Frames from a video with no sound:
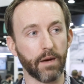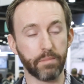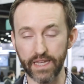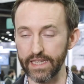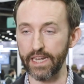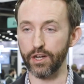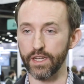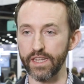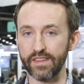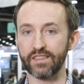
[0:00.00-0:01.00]
be a leader
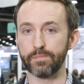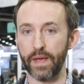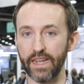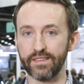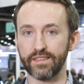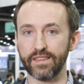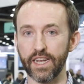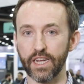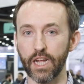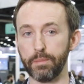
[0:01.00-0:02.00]
in this space
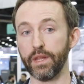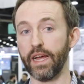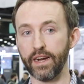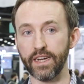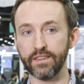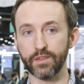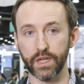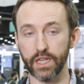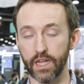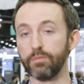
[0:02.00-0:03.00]
in a couple areas, and
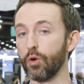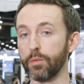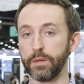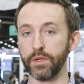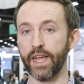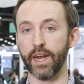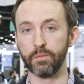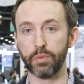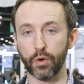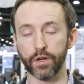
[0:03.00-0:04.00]
we'd love more people to get
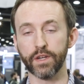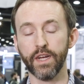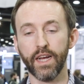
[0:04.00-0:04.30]
on board.